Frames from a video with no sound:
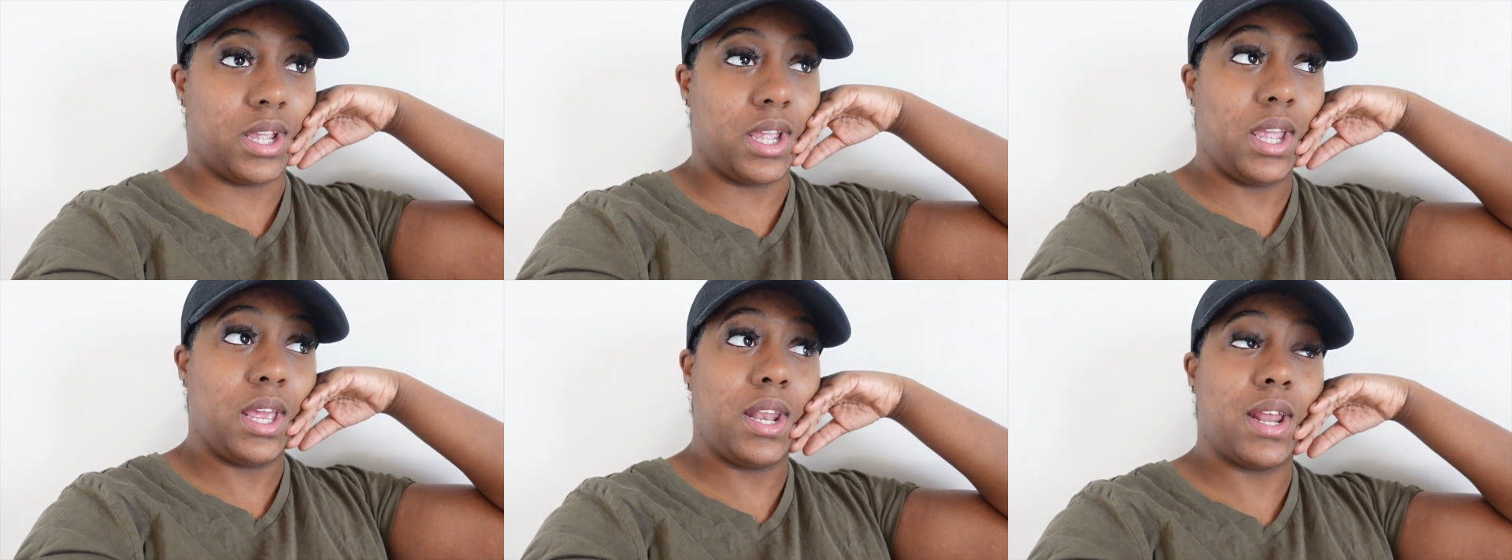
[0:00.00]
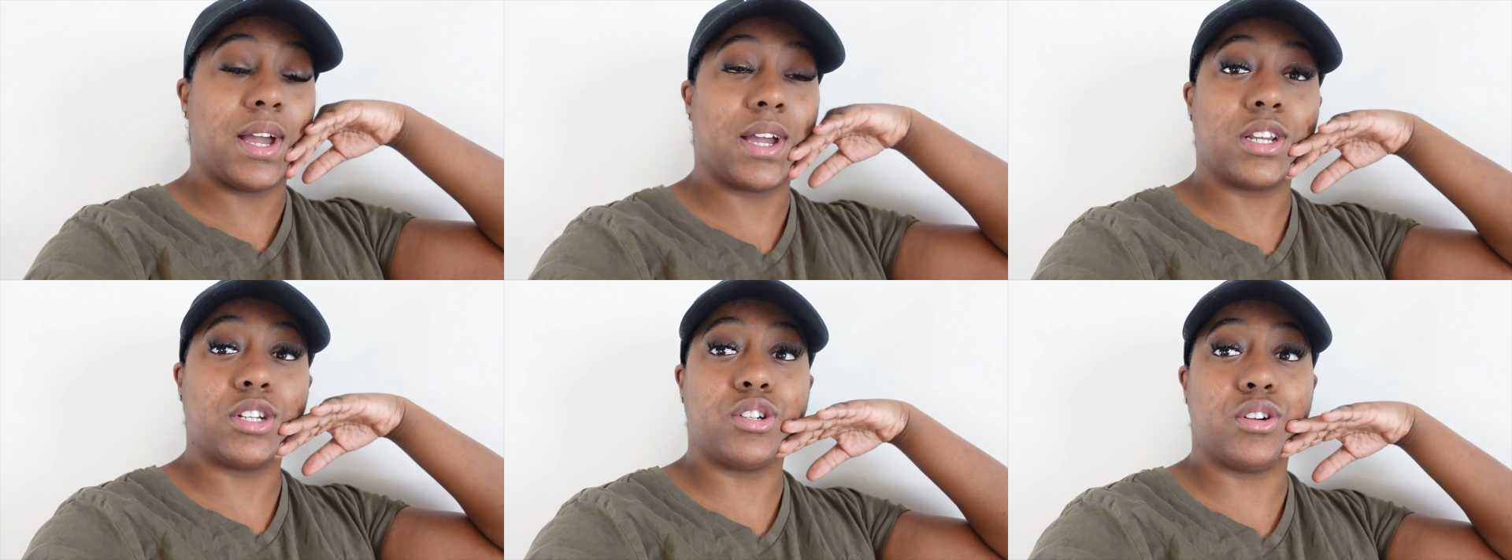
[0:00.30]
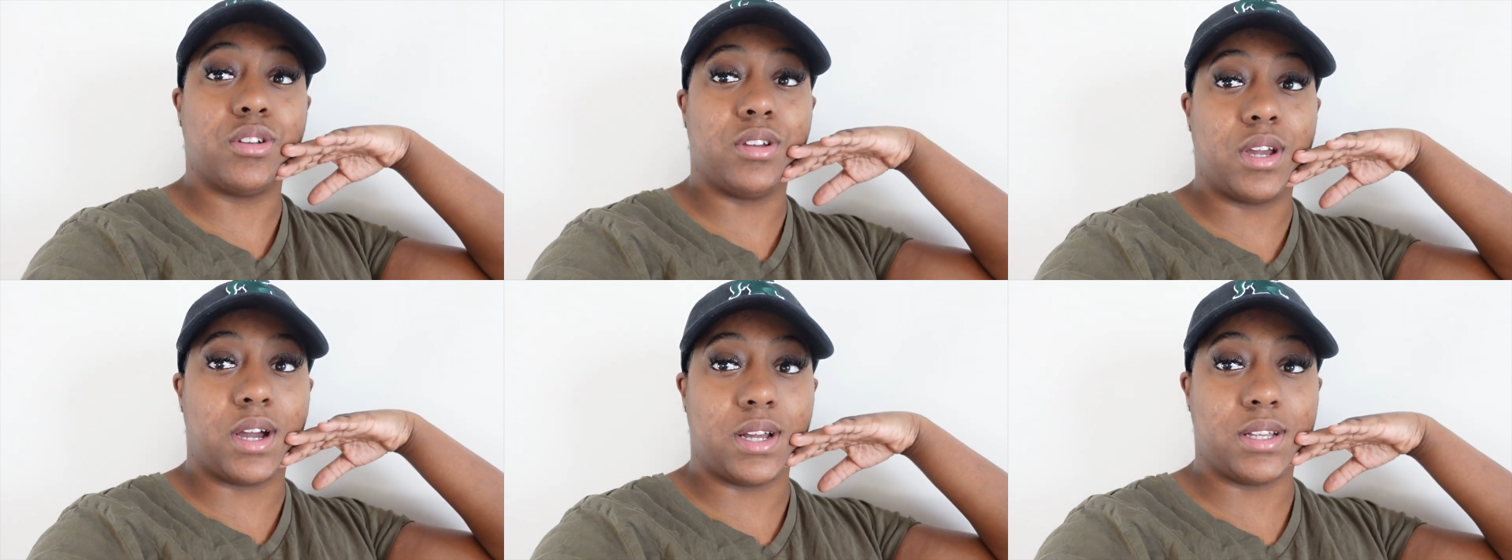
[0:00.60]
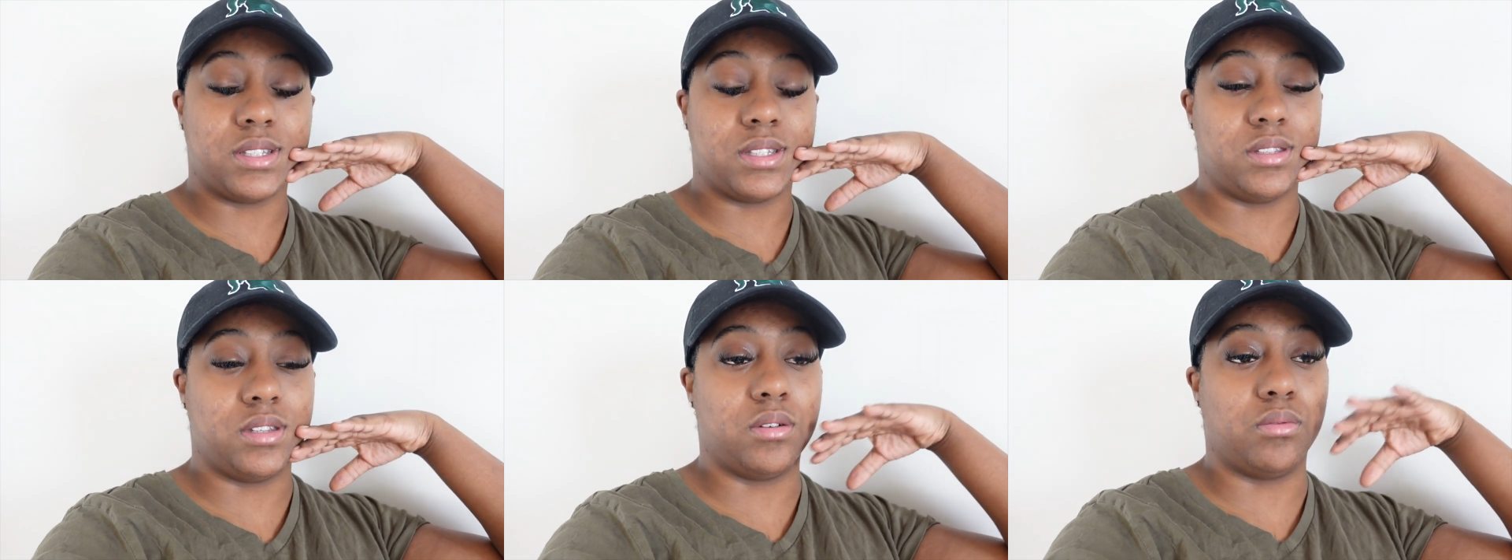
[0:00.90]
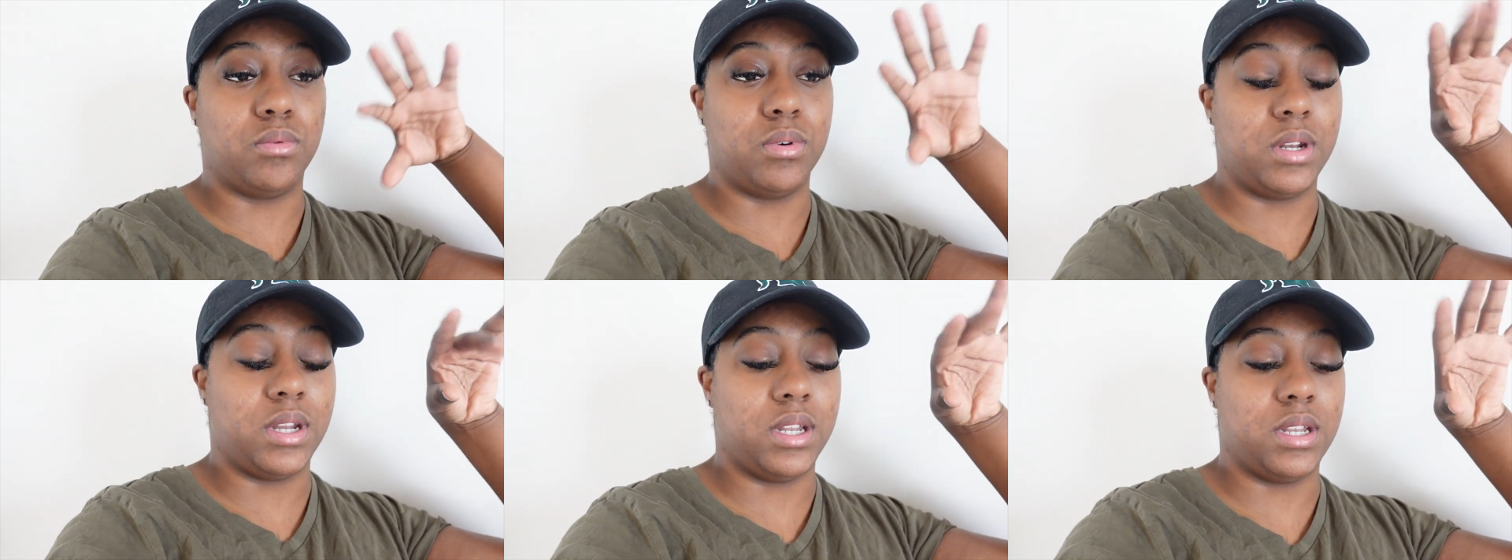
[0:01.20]
And I can show you guys the
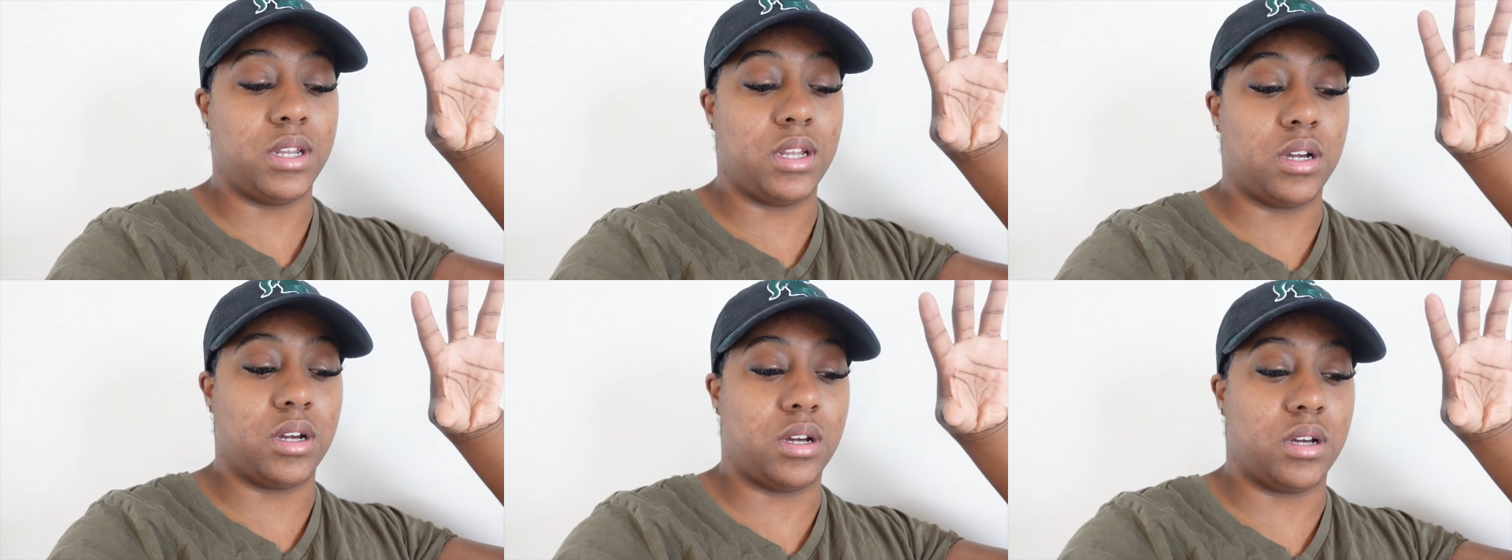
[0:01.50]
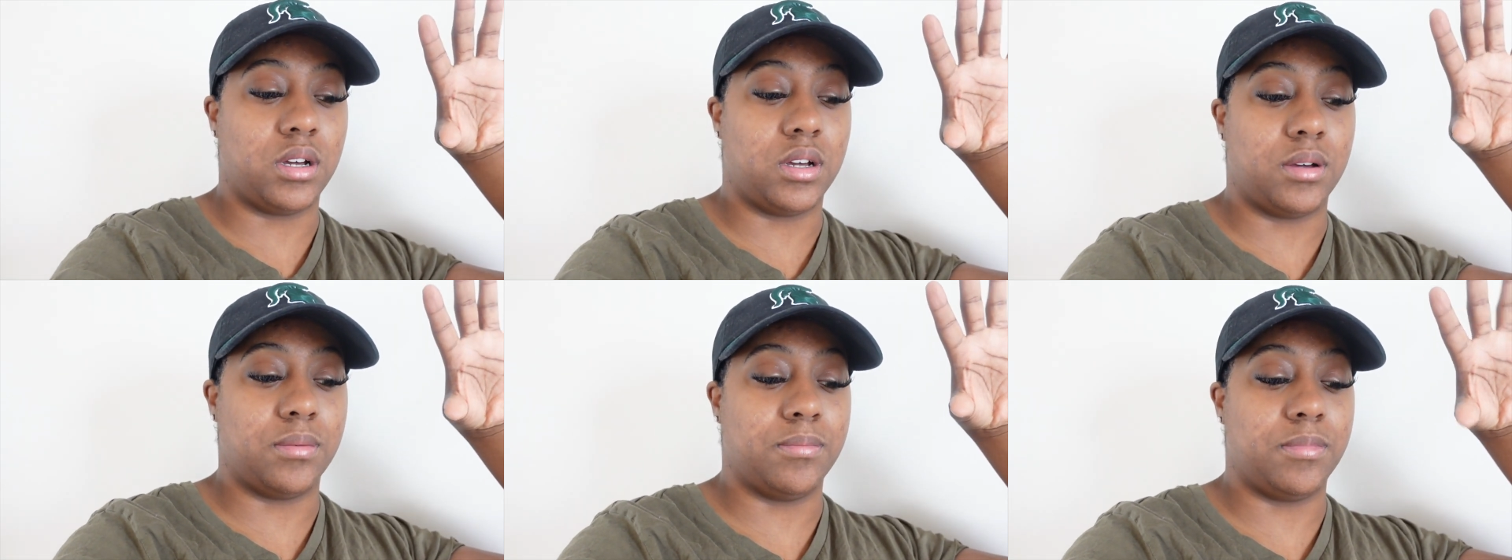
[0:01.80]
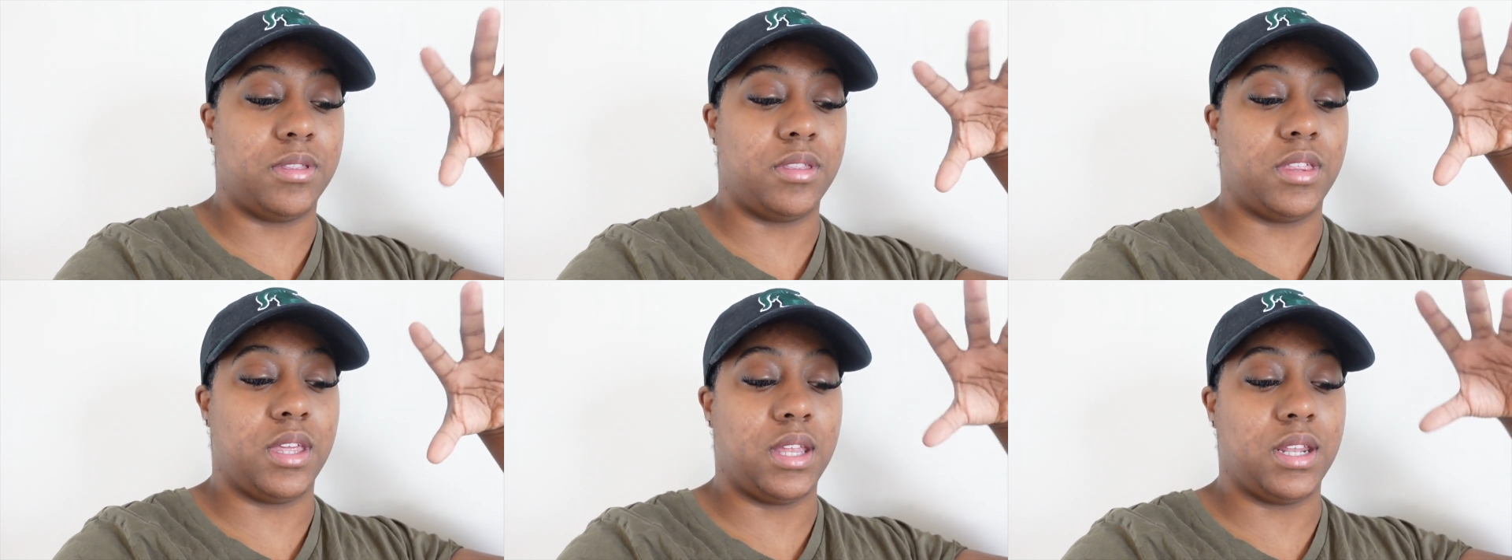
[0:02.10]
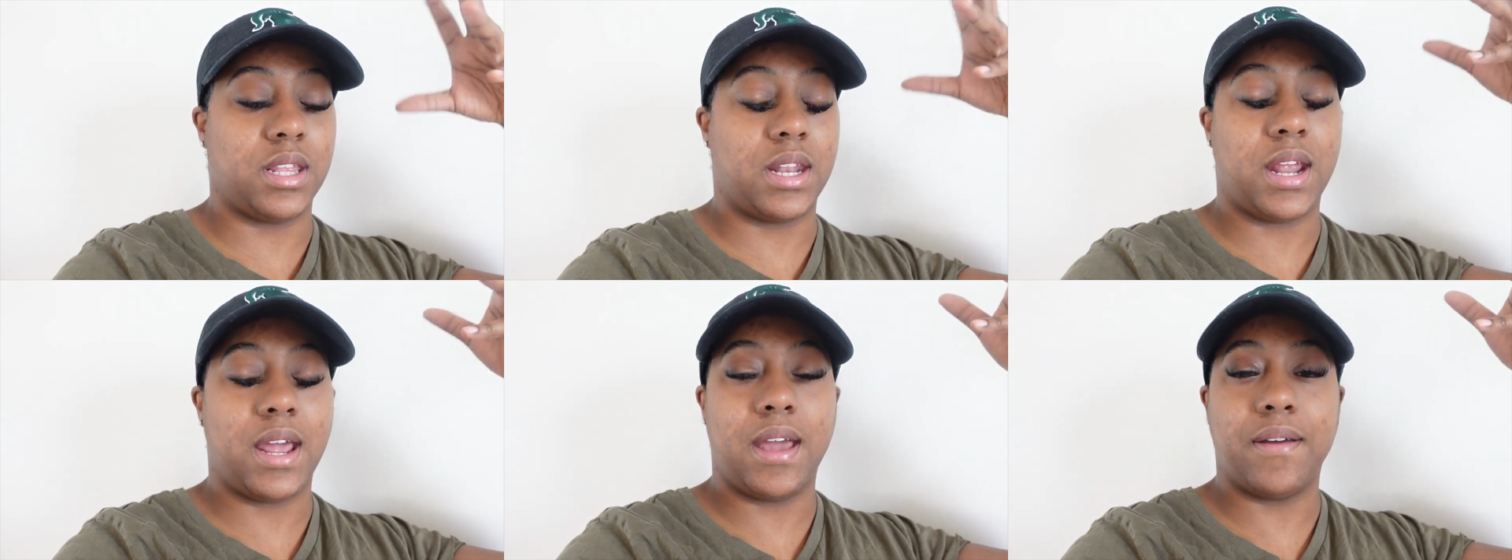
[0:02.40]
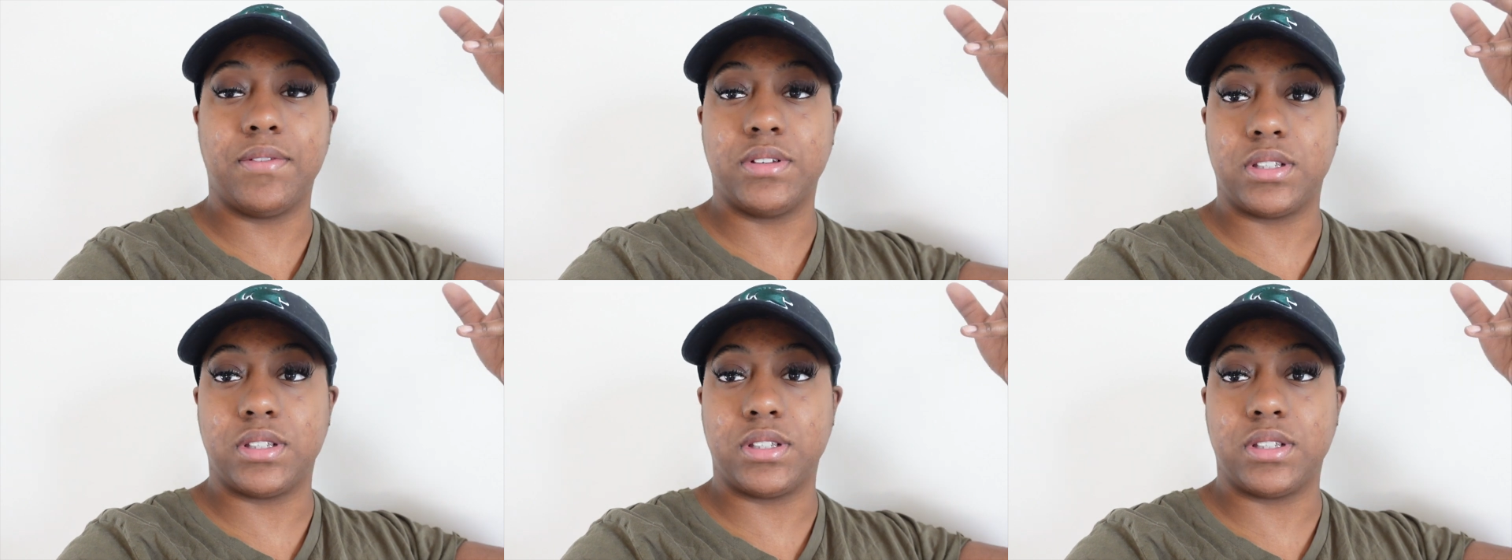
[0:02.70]
wooden um, thing that I have.